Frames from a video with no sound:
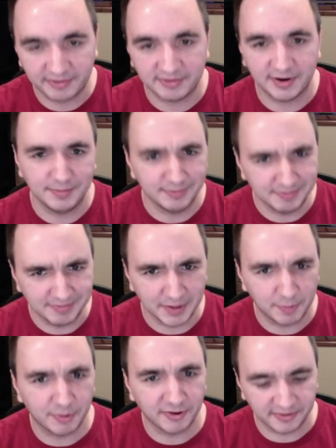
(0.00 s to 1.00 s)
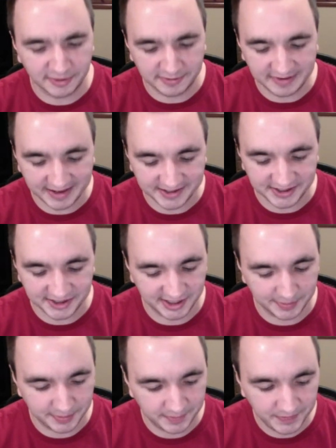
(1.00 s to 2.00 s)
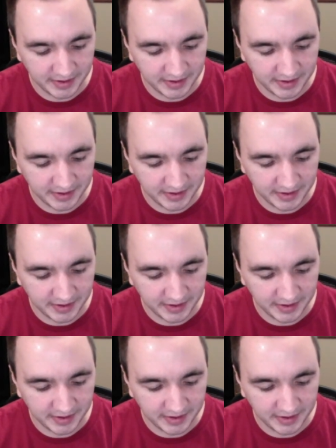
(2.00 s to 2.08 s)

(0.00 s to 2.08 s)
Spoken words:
from a personal relationship.